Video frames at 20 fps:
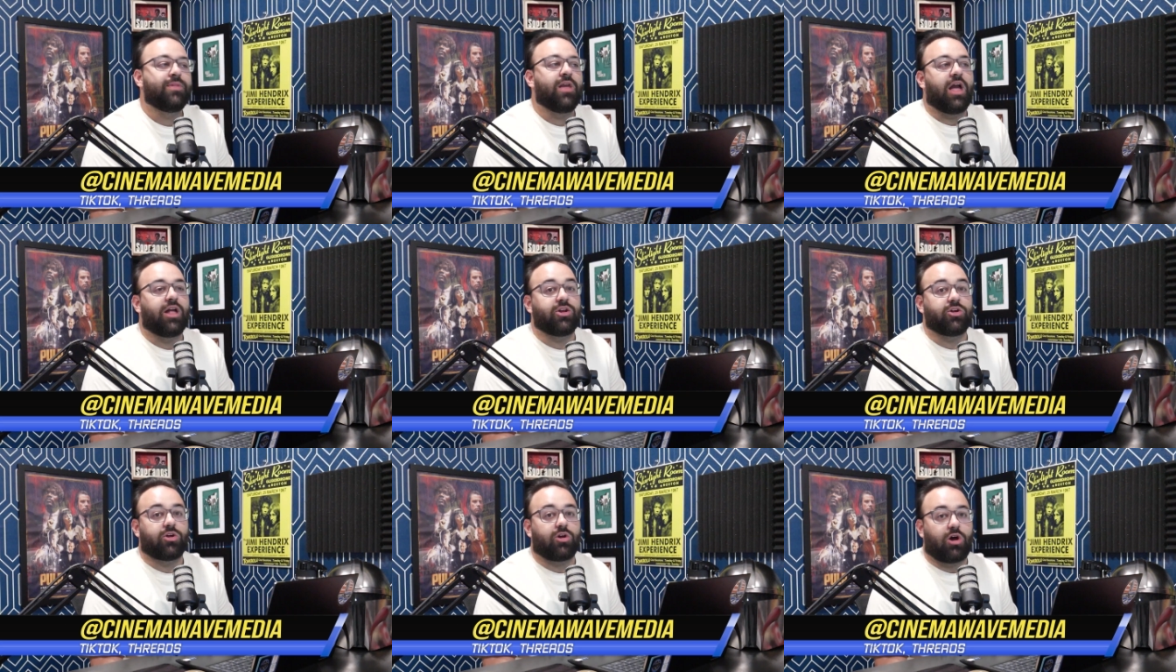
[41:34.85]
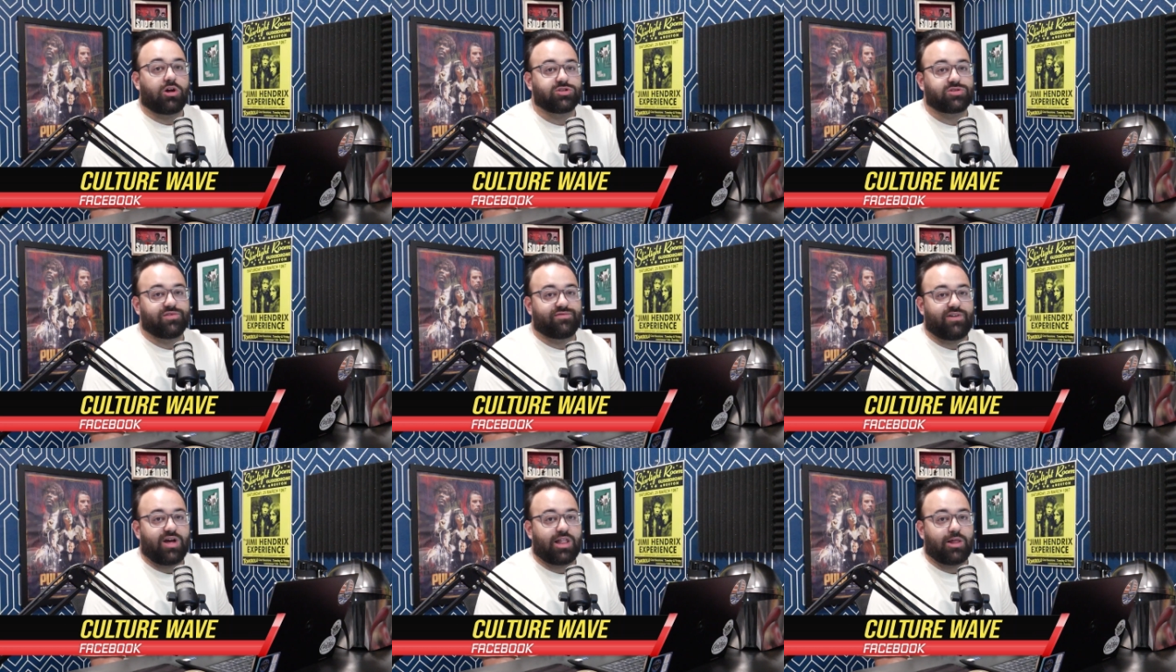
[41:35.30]
And you can
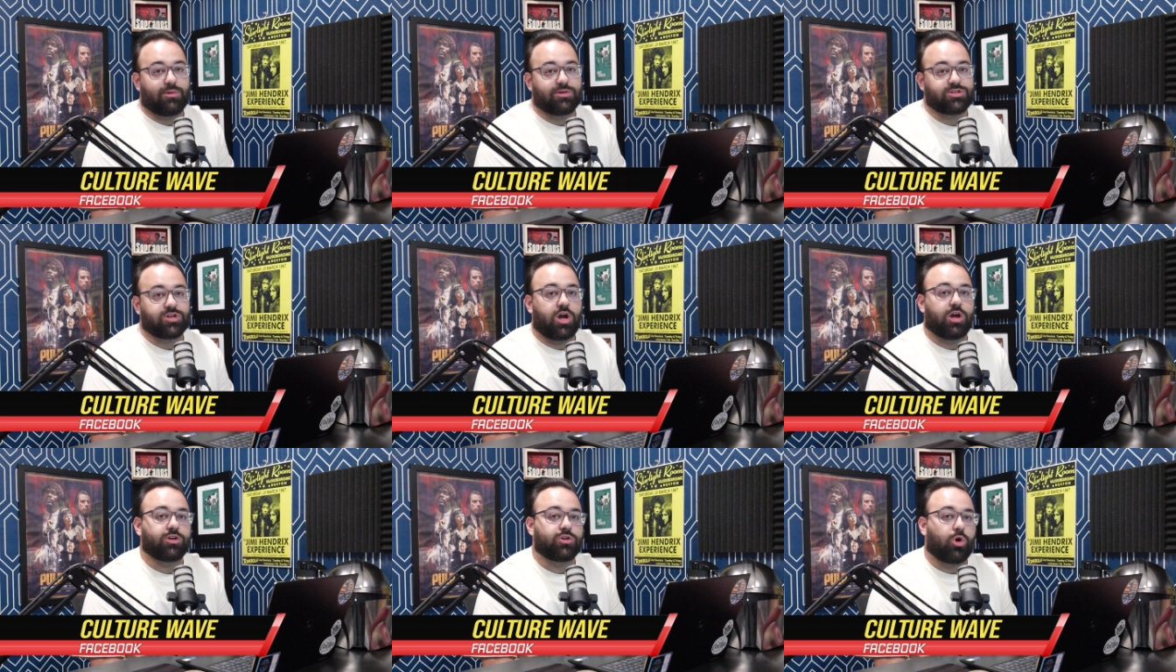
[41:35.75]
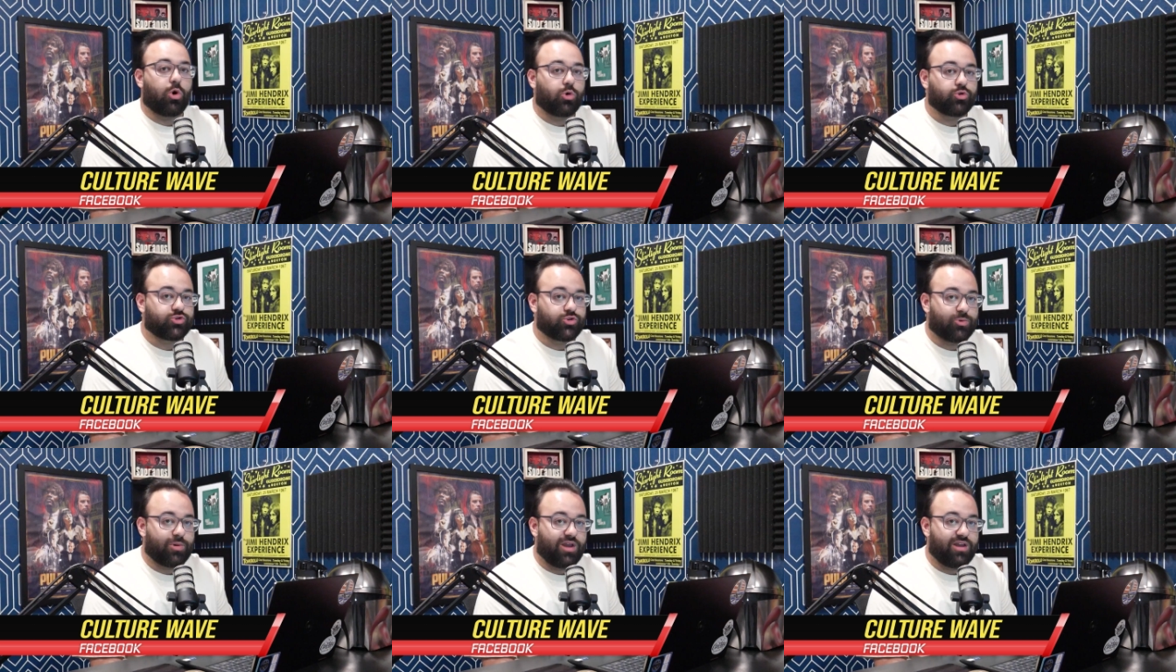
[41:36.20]
also follow us on
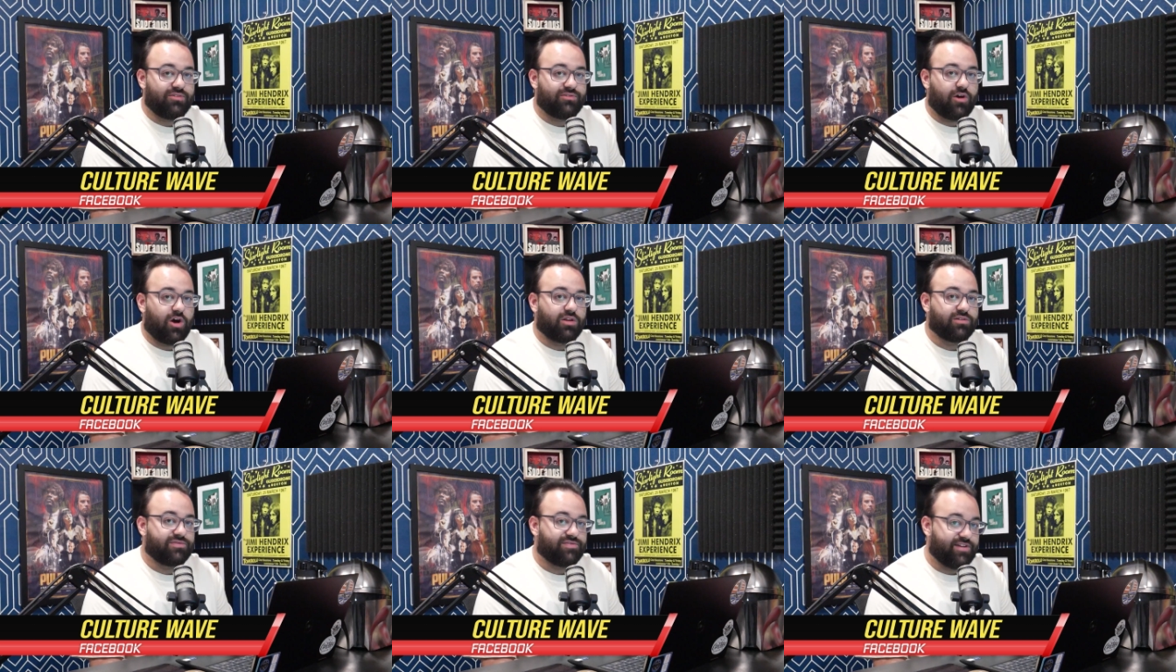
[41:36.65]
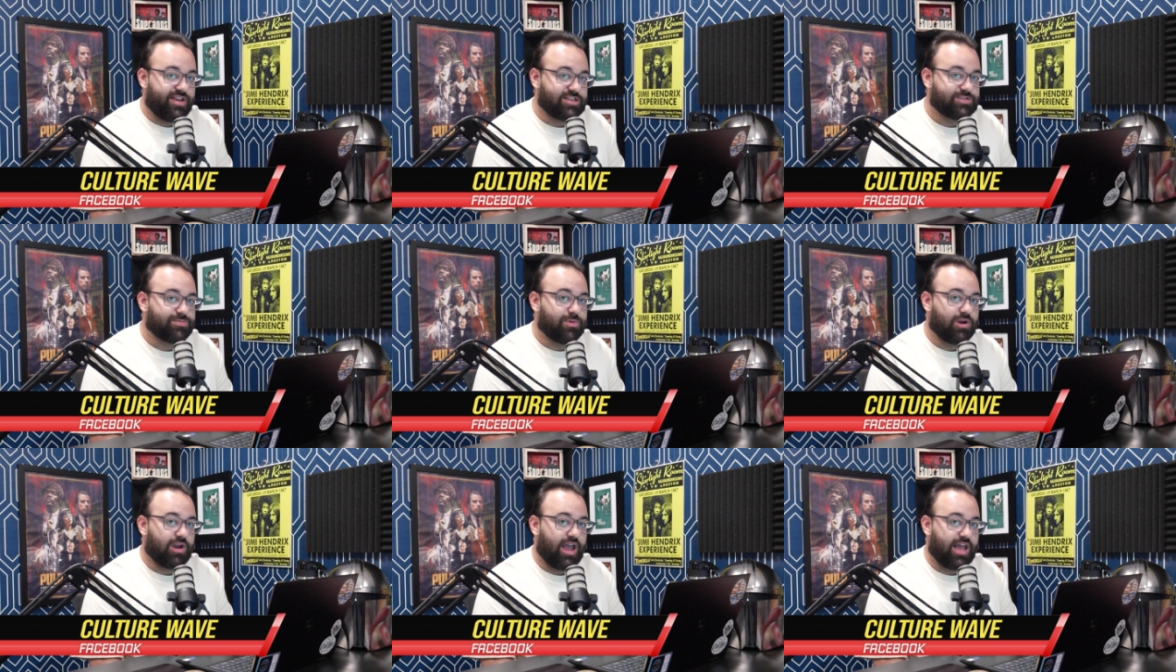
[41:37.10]
Culture Wave on
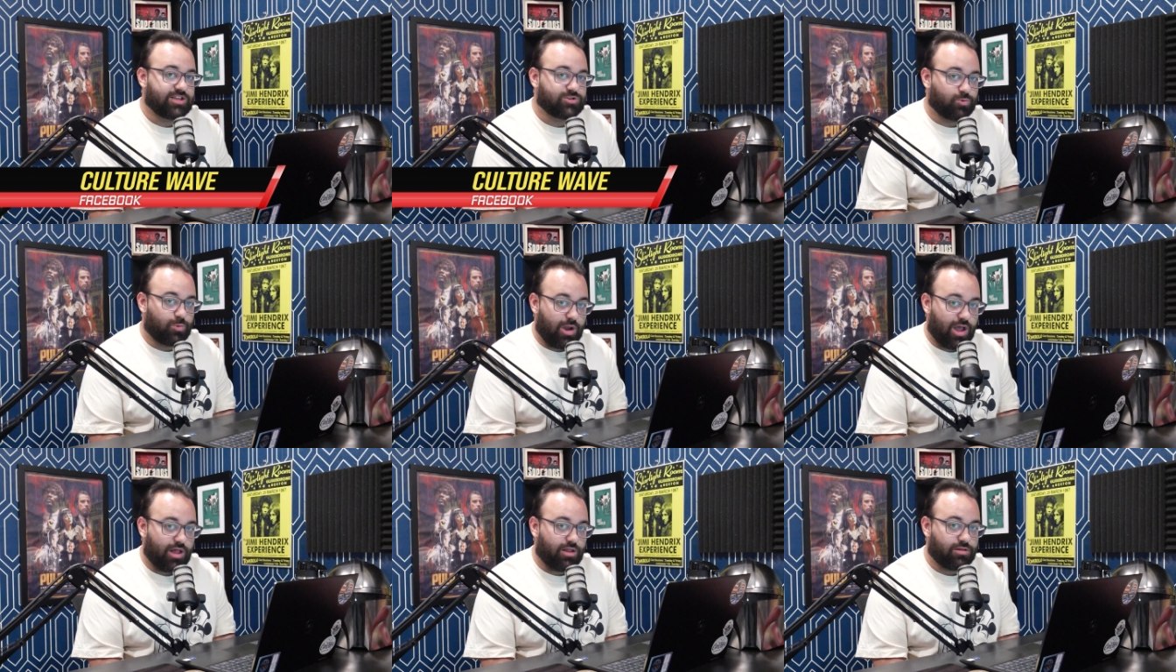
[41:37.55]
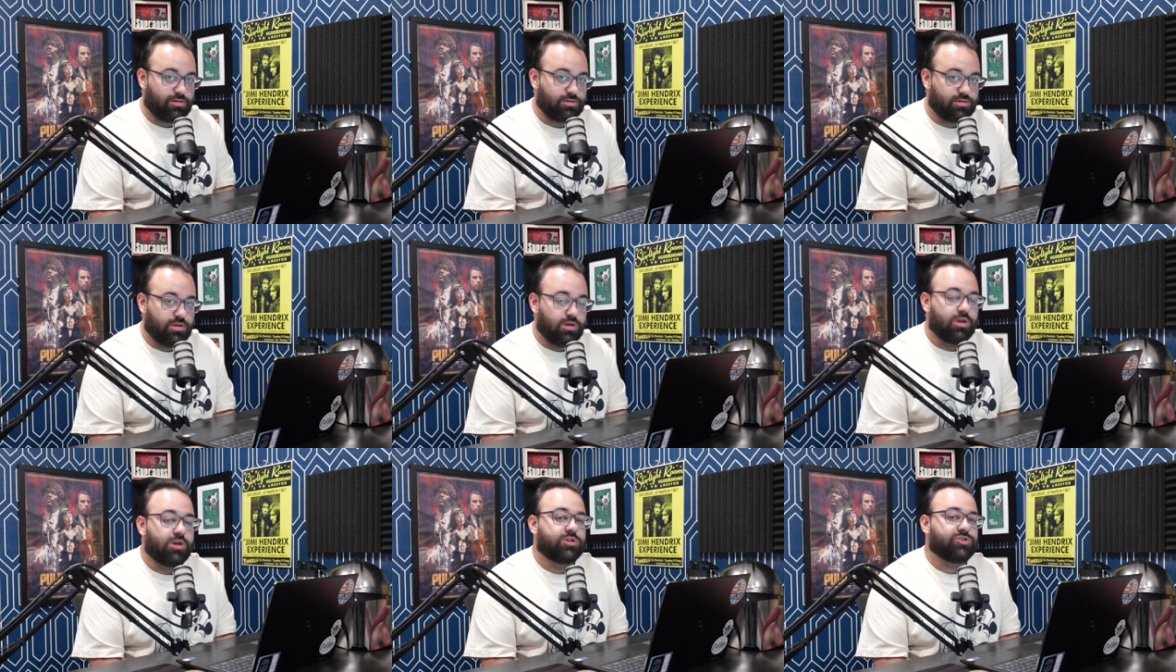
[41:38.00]
Facebook as well.
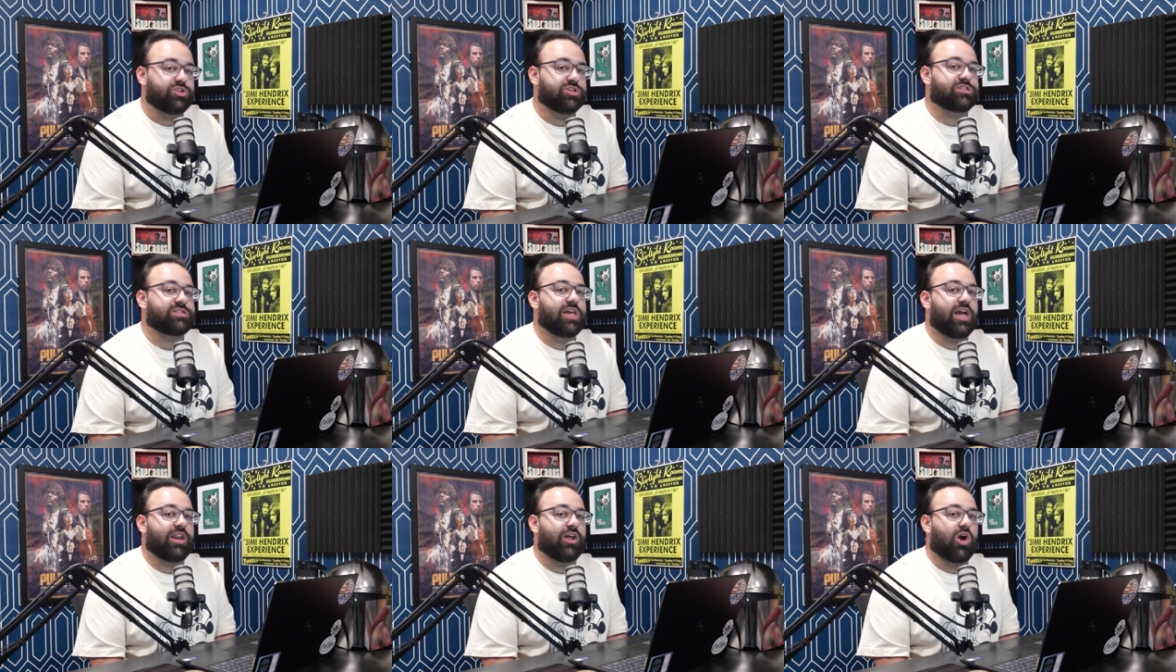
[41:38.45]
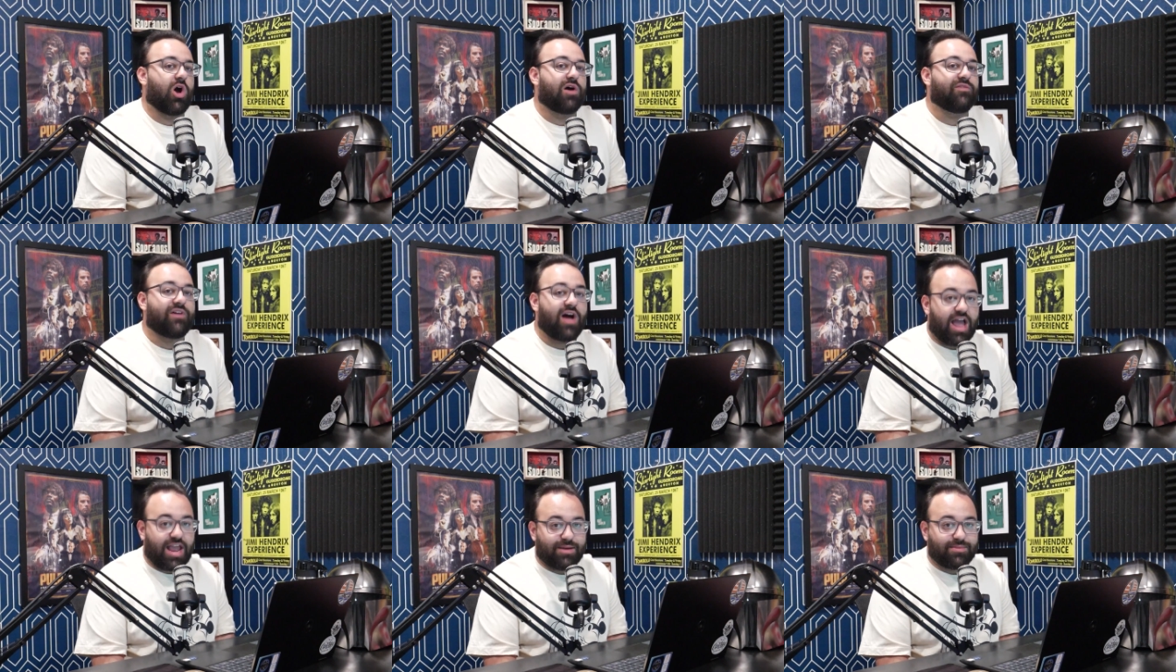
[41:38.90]
Just signing off,
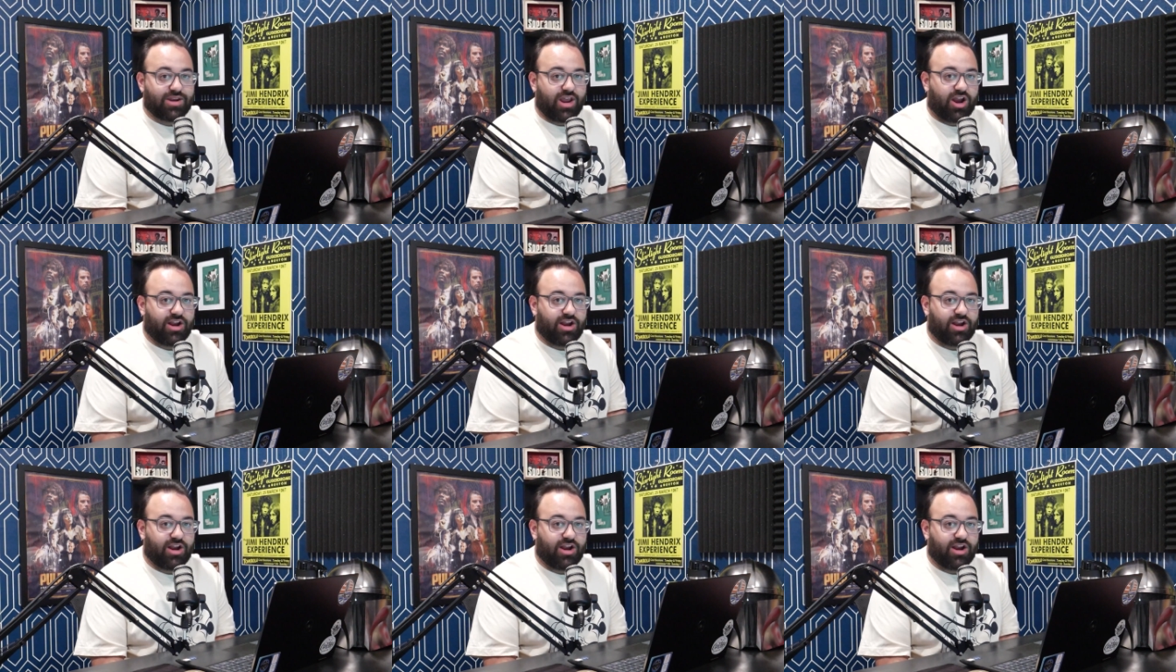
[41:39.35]
I am Darian